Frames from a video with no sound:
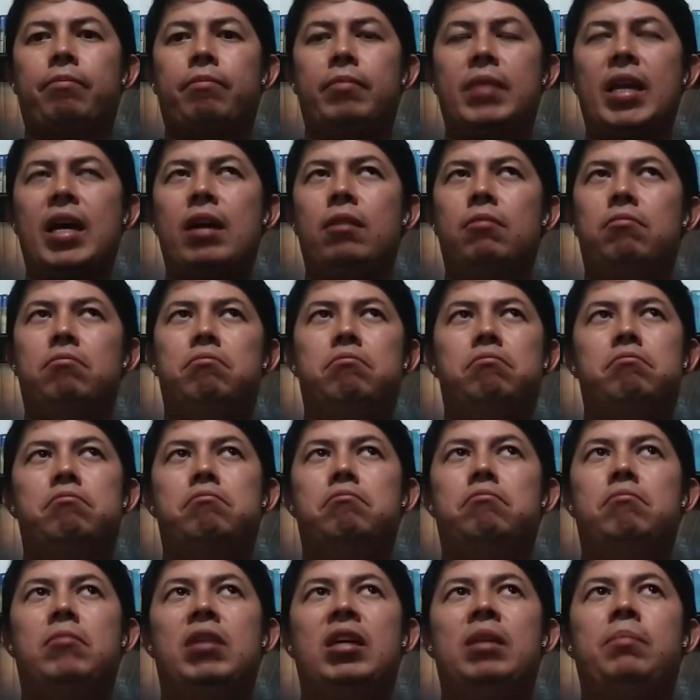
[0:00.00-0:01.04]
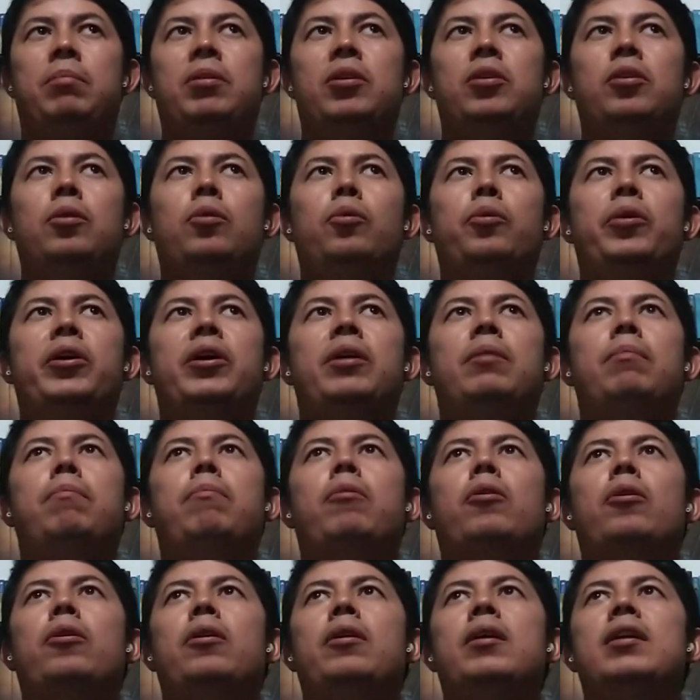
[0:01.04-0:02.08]
Now, maybe you were
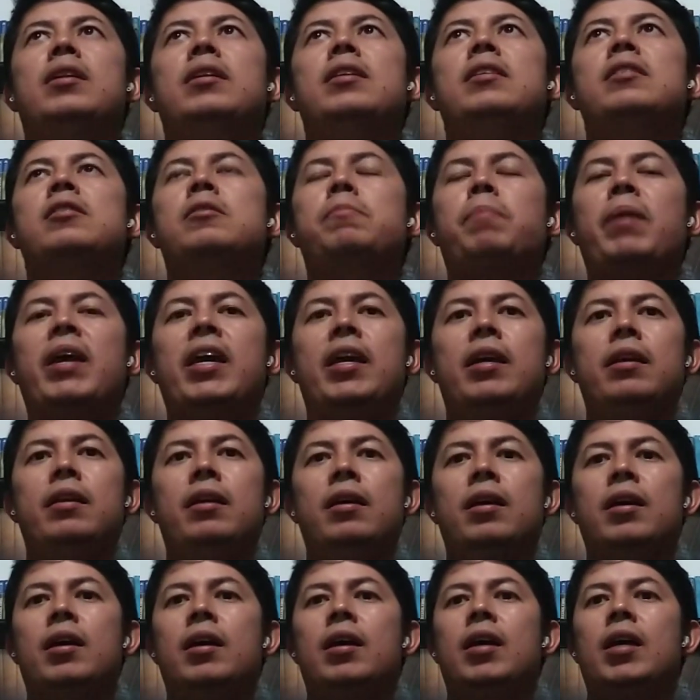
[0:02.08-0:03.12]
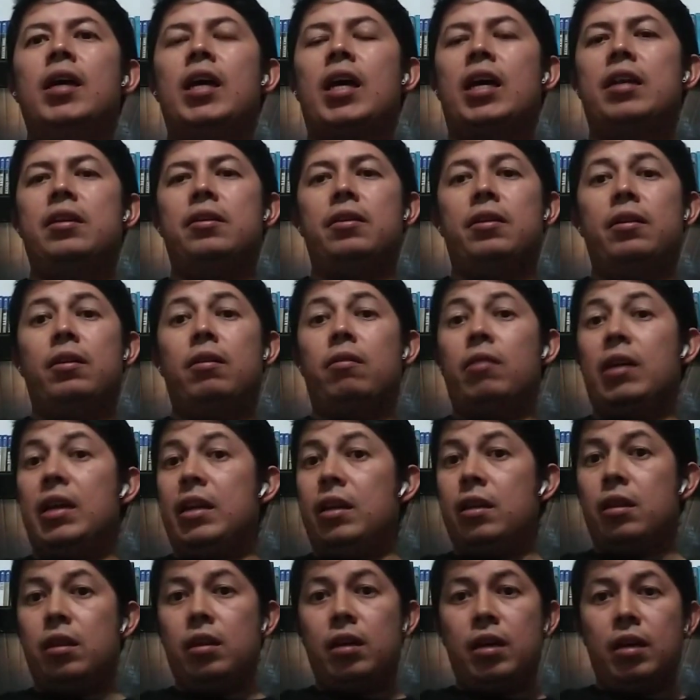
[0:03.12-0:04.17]
born in Spain and you don't know
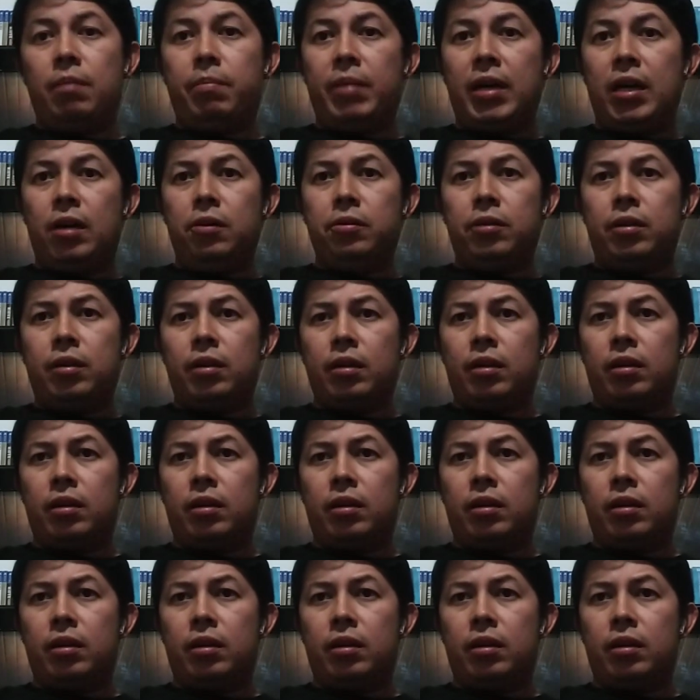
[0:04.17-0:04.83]
anything about